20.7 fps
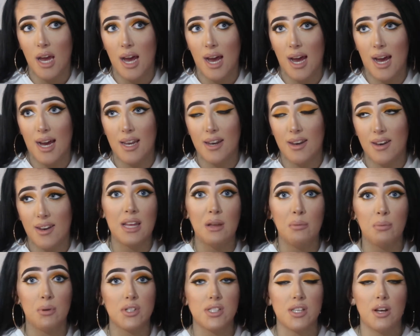and
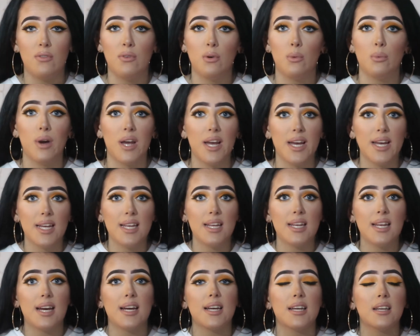keep yourself away,
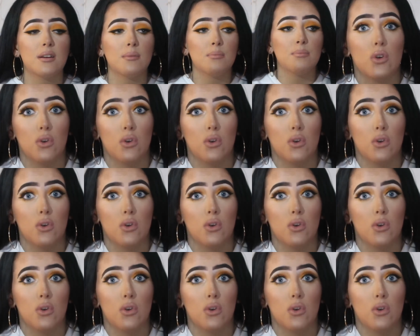like